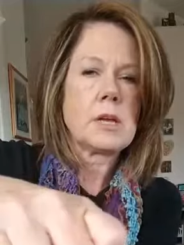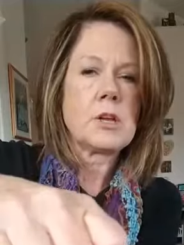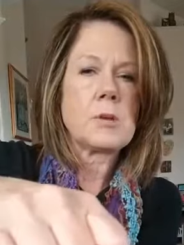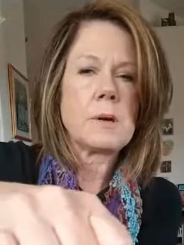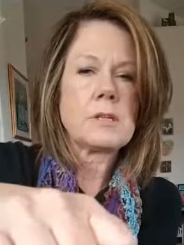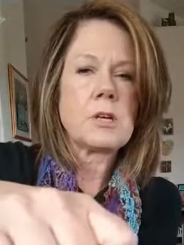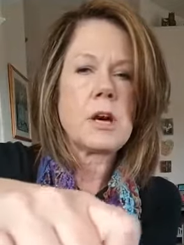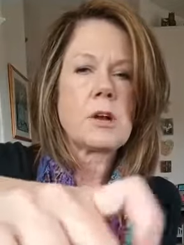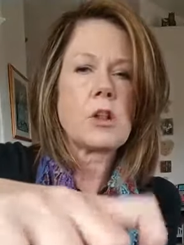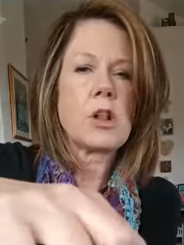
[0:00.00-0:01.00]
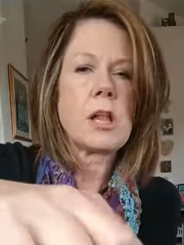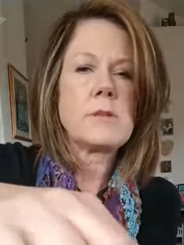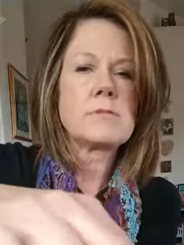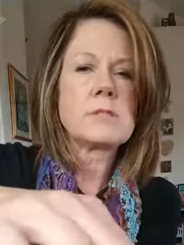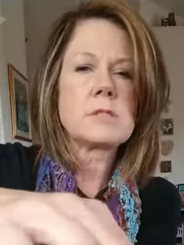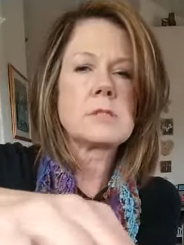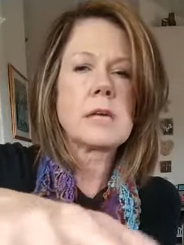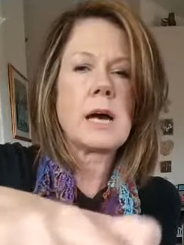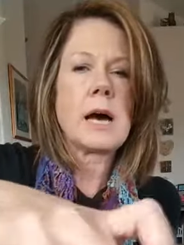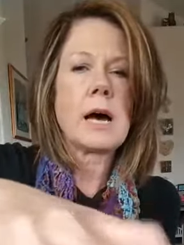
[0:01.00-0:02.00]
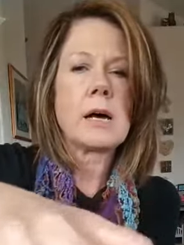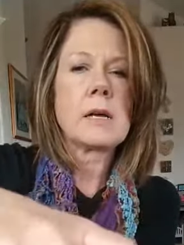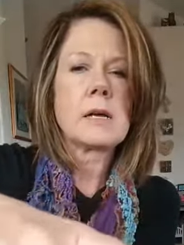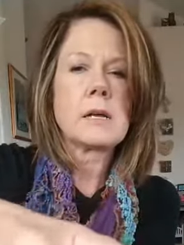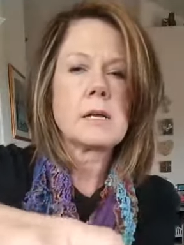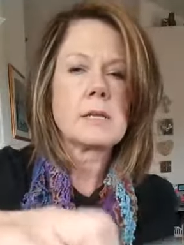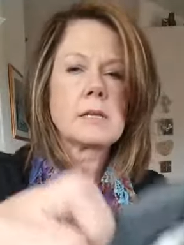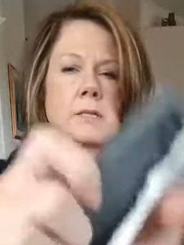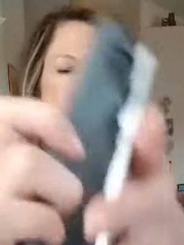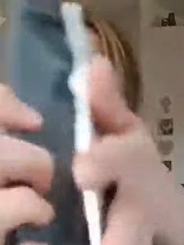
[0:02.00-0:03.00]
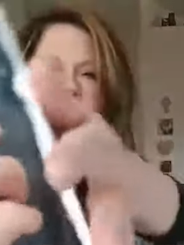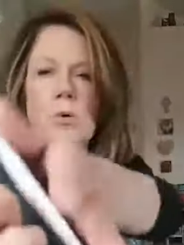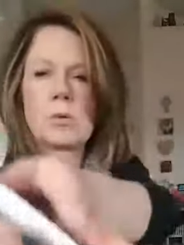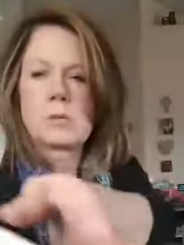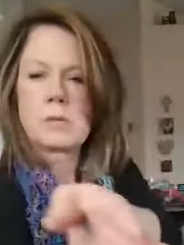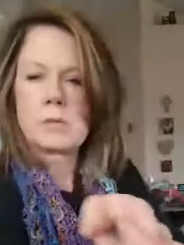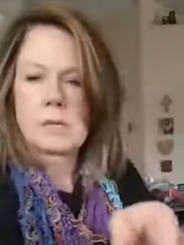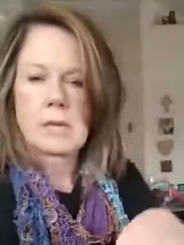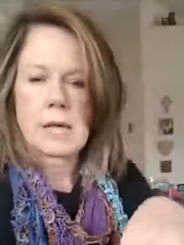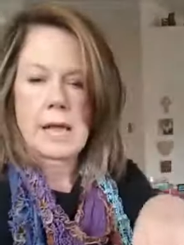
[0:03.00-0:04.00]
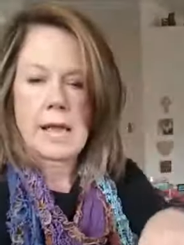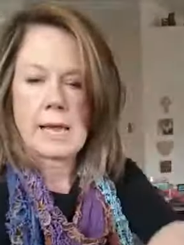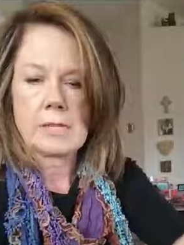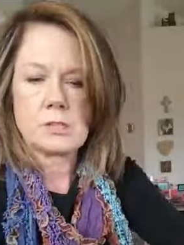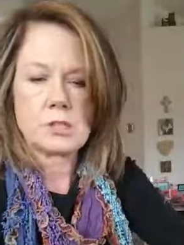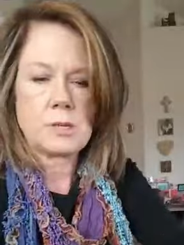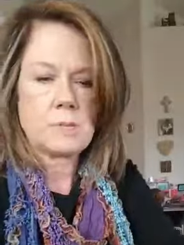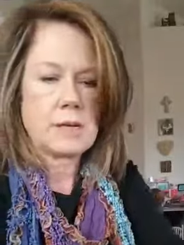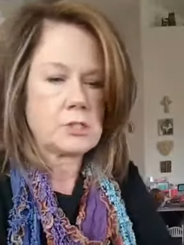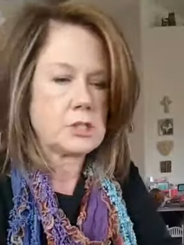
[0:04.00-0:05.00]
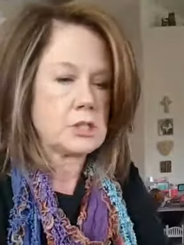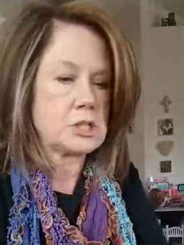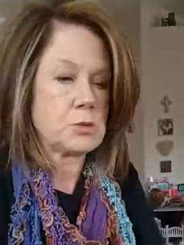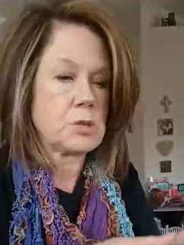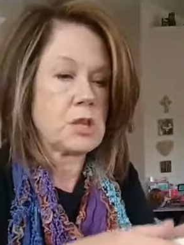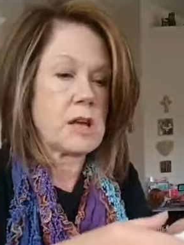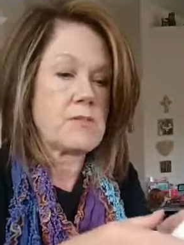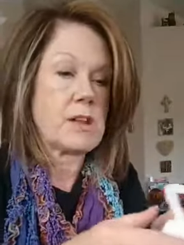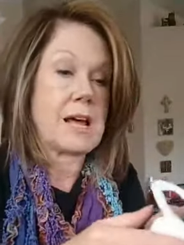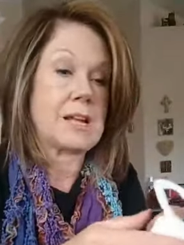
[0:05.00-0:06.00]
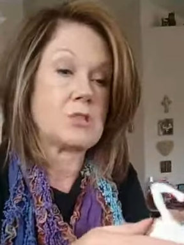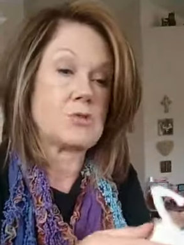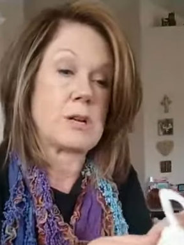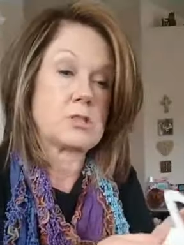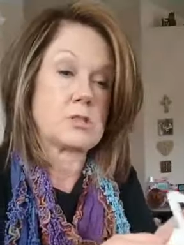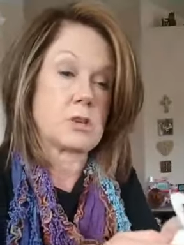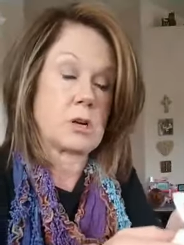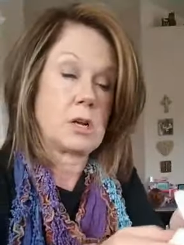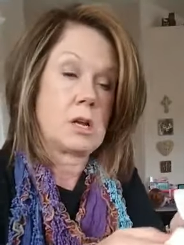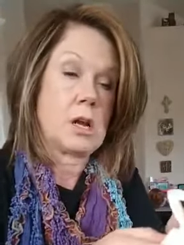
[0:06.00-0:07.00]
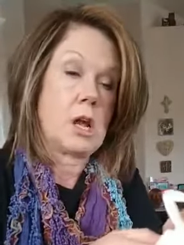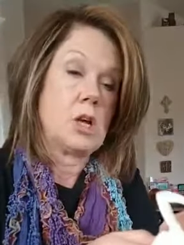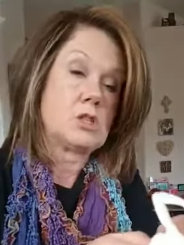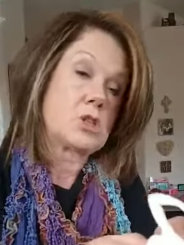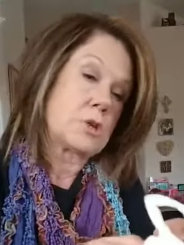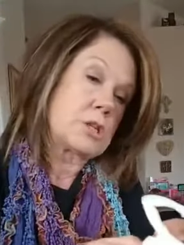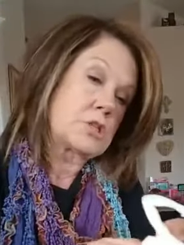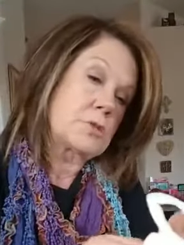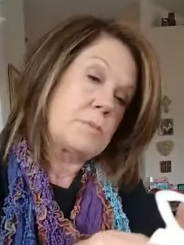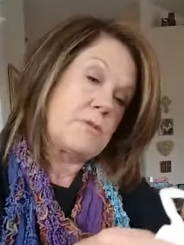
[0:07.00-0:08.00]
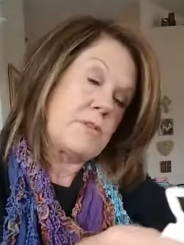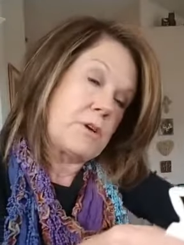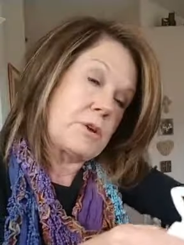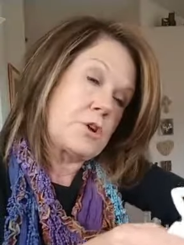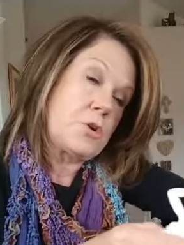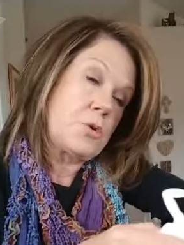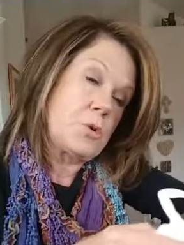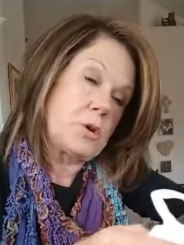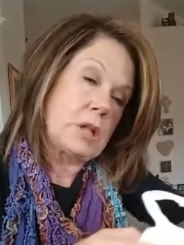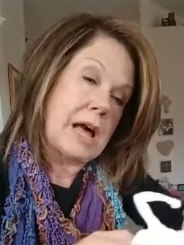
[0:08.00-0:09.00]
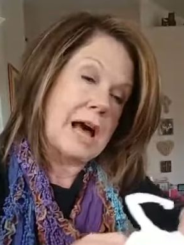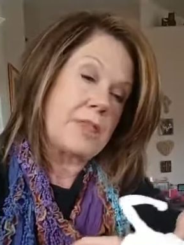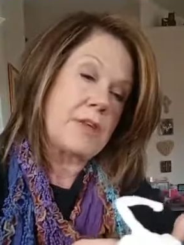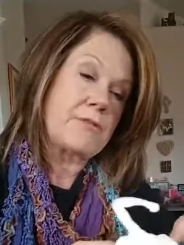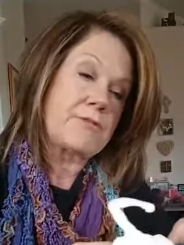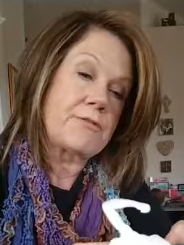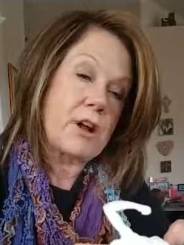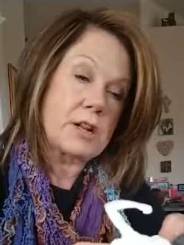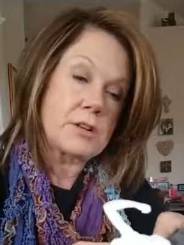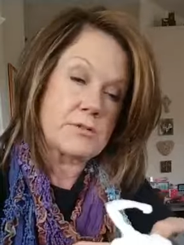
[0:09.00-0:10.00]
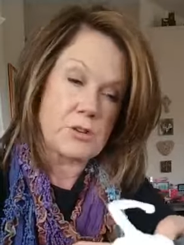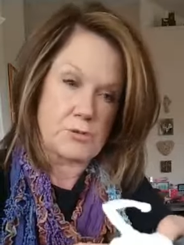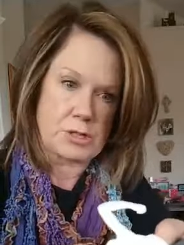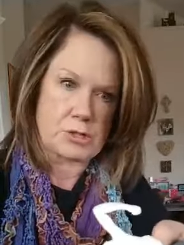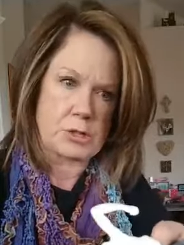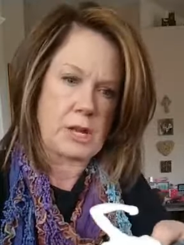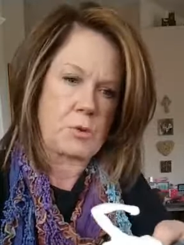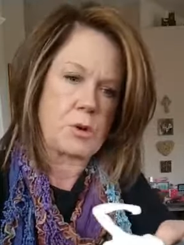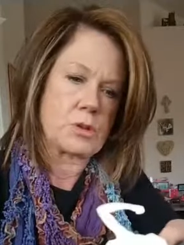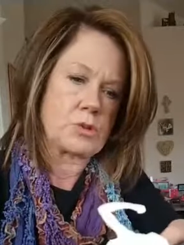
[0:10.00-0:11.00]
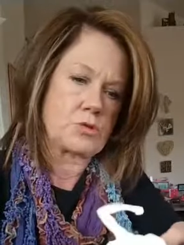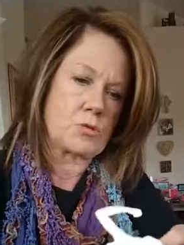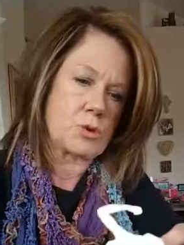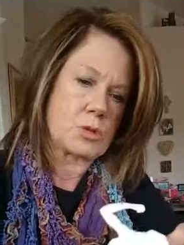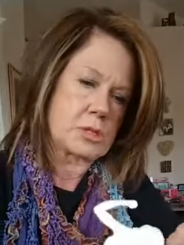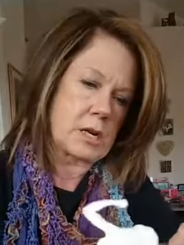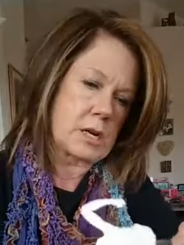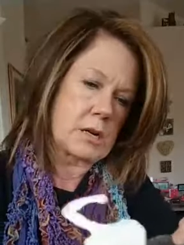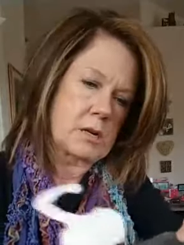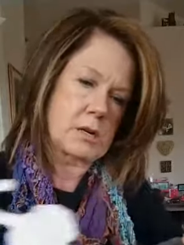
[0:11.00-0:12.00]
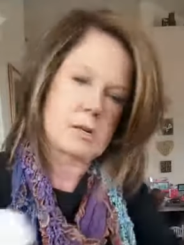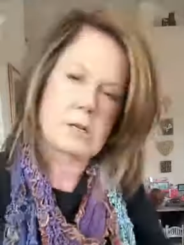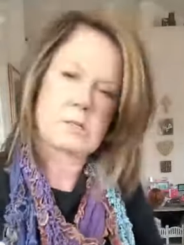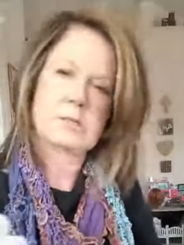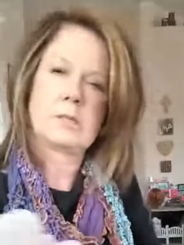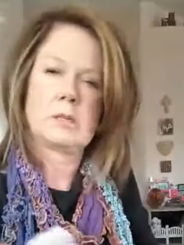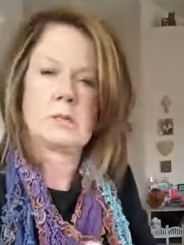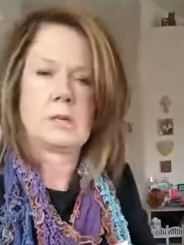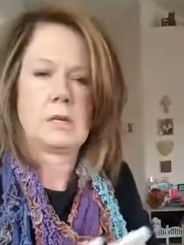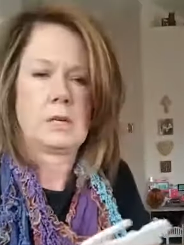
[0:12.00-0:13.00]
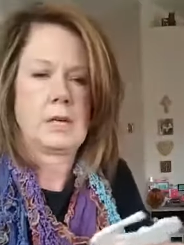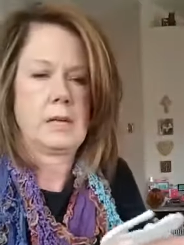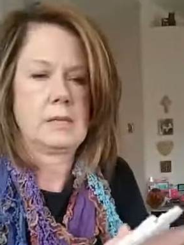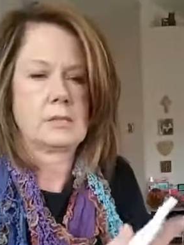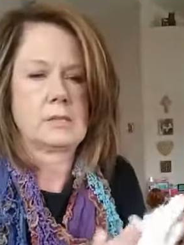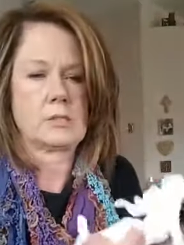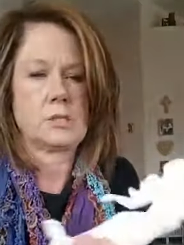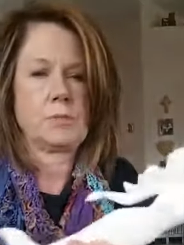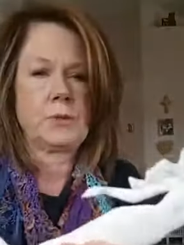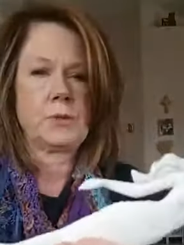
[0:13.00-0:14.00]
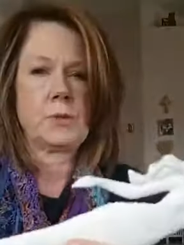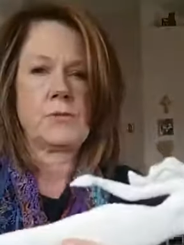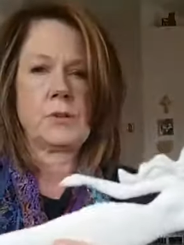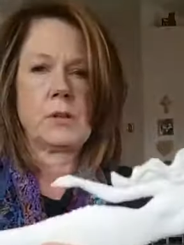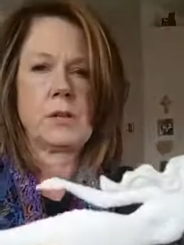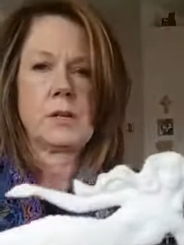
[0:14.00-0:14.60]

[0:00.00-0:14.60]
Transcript: You know, my daughter loves this mold. And she mentioned she would love it on a dresser. So this would be very cool on the front of the dresser, like where the drawers are. Isn't she beautiful?